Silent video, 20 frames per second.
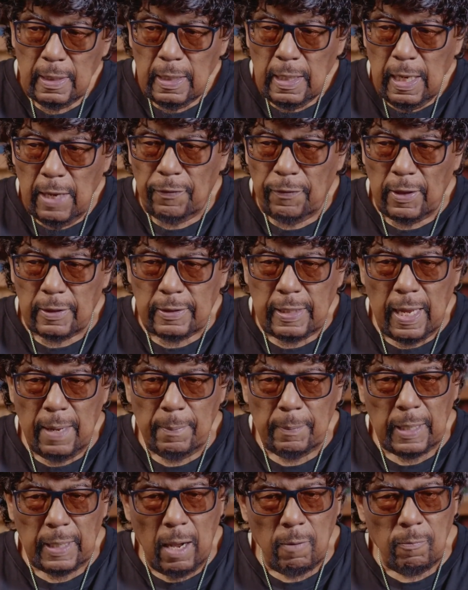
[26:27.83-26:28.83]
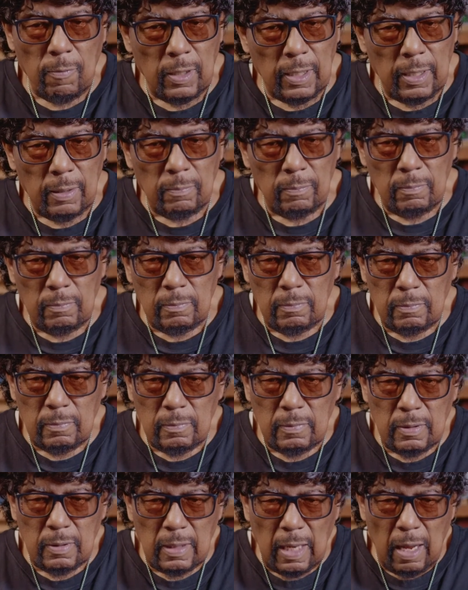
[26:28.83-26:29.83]
at that time. But I wasn't
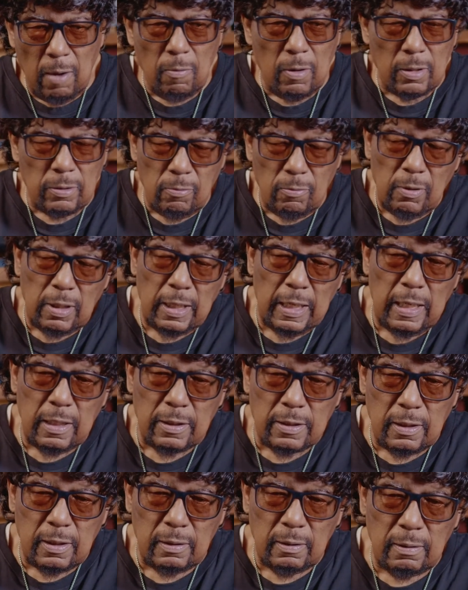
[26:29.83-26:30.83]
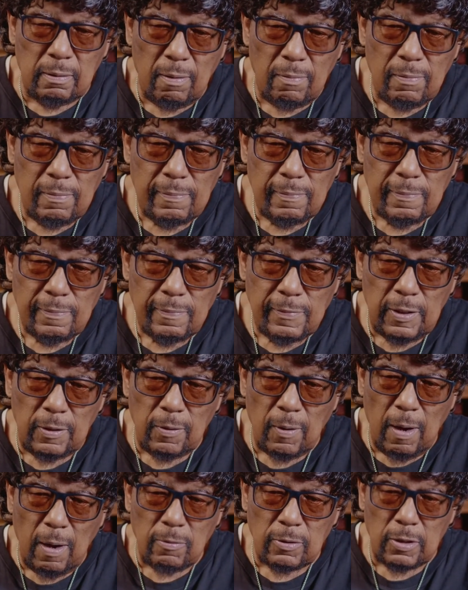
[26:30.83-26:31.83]
really into,
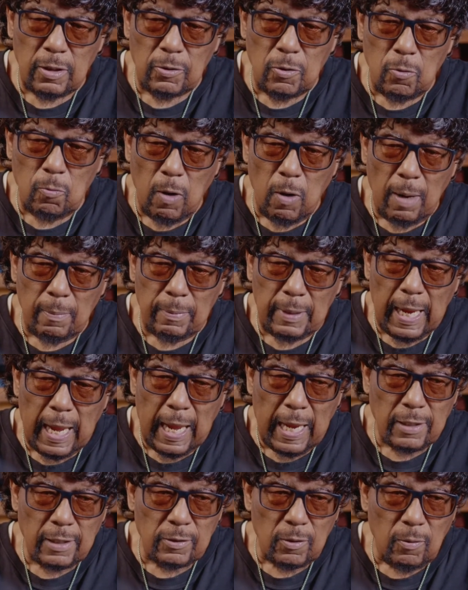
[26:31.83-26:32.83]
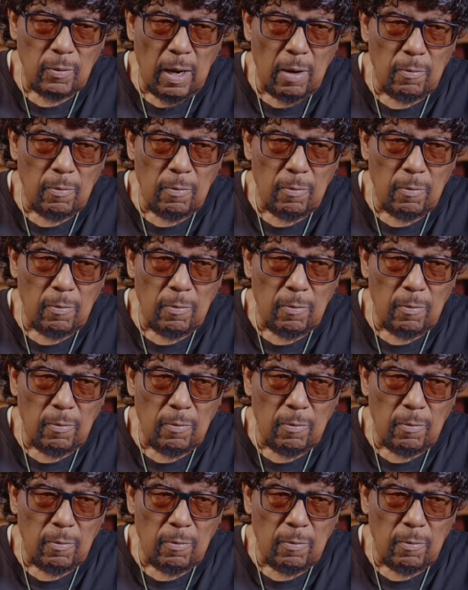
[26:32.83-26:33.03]
I was a doo-wop guy, so I